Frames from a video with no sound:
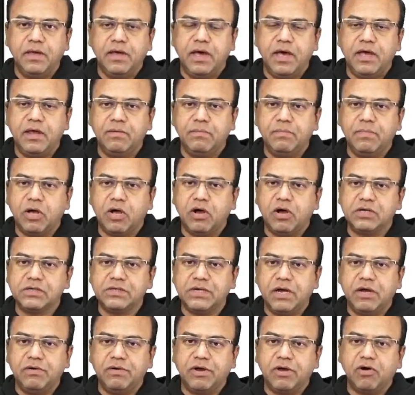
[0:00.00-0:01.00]
and because
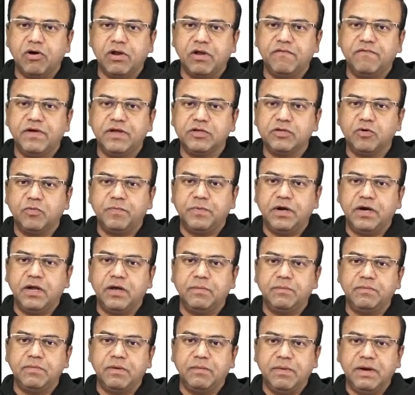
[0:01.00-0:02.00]
aortic orifice is opened
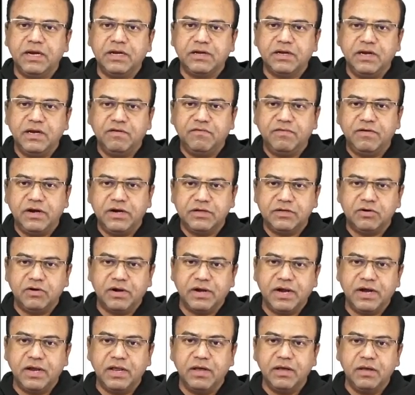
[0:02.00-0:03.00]
up the mitral leaflet is
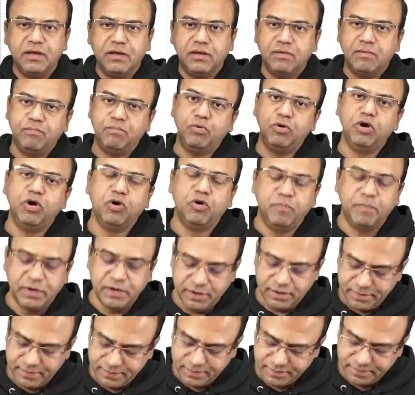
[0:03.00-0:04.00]
not getting pulled
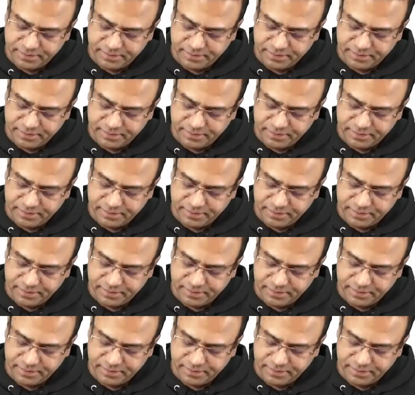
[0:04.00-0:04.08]
open.